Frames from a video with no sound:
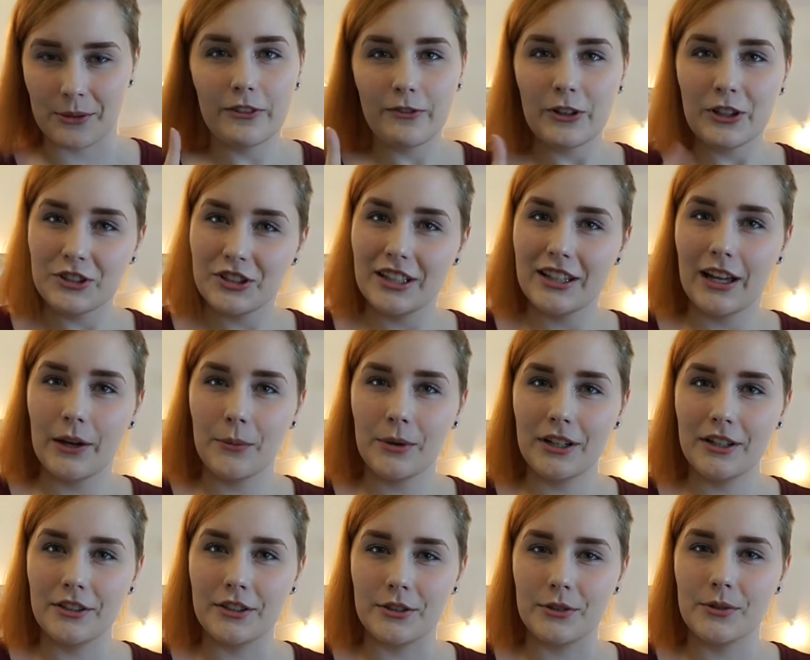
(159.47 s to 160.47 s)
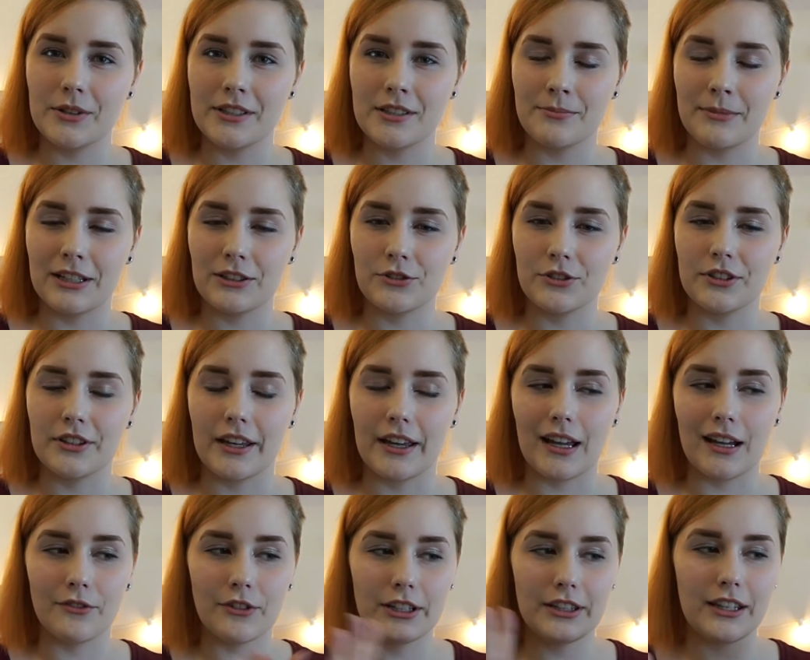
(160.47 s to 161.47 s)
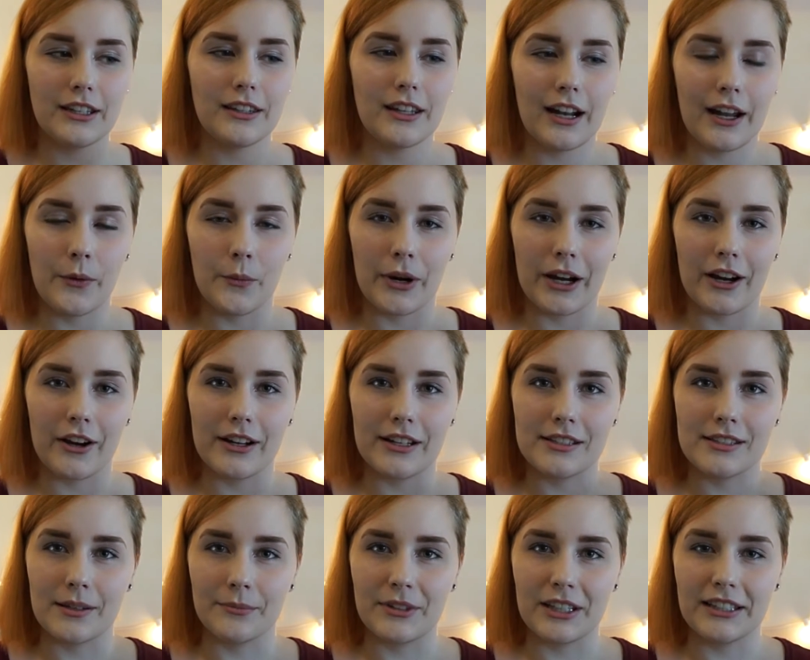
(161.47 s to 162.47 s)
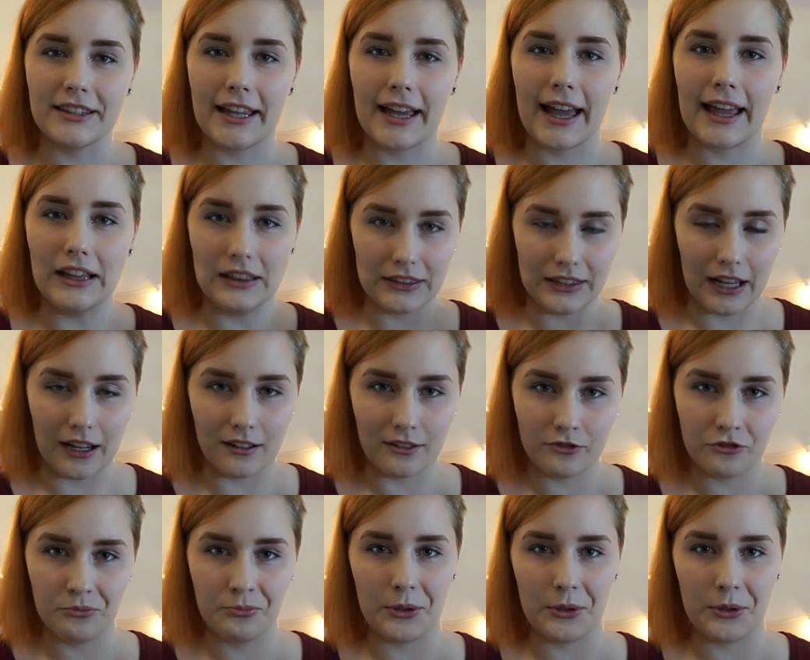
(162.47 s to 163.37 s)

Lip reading: The first thing I want to do is make sure that everything that I wear is something that I love,